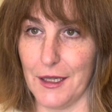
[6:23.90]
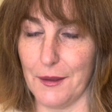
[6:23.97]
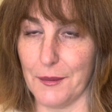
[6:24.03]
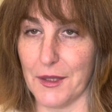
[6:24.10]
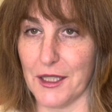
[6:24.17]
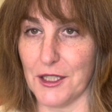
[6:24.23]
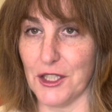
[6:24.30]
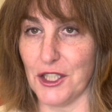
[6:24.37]

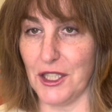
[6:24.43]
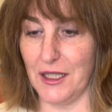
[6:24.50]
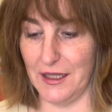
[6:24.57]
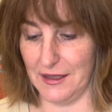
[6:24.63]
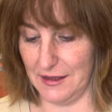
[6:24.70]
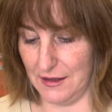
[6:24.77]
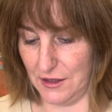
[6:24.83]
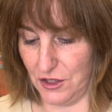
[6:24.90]
because she had
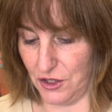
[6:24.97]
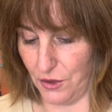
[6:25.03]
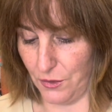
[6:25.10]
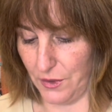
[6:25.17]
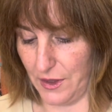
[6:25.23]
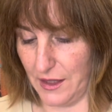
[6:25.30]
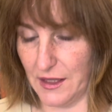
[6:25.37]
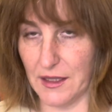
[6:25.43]
shown
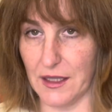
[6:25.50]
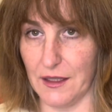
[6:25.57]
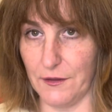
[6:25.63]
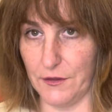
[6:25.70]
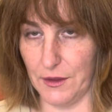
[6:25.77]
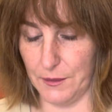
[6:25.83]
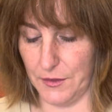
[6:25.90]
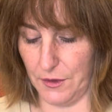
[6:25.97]
it and done a
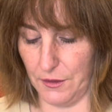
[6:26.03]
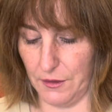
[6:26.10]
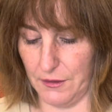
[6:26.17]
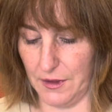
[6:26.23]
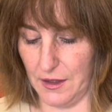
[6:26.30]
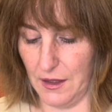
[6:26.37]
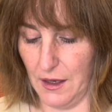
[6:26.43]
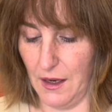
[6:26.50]
flip through,
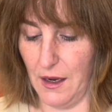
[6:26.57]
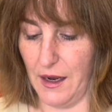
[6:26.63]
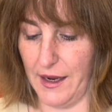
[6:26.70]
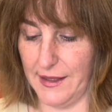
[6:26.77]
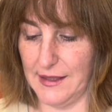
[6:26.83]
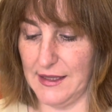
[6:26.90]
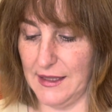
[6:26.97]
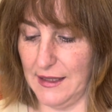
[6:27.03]
and
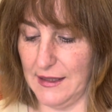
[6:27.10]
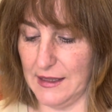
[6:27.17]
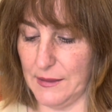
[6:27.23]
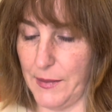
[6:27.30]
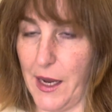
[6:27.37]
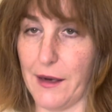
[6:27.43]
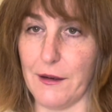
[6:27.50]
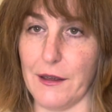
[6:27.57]
I'd seen this
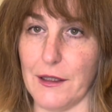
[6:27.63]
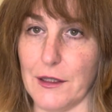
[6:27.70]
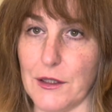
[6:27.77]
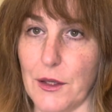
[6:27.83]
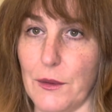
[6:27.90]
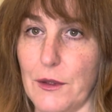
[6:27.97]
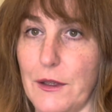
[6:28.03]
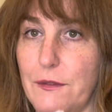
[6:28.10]
pattern and
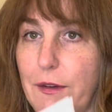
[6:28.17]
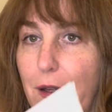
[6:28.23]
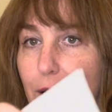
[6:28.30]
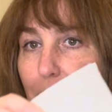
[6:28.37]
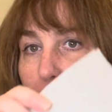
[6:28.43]
totally fell in love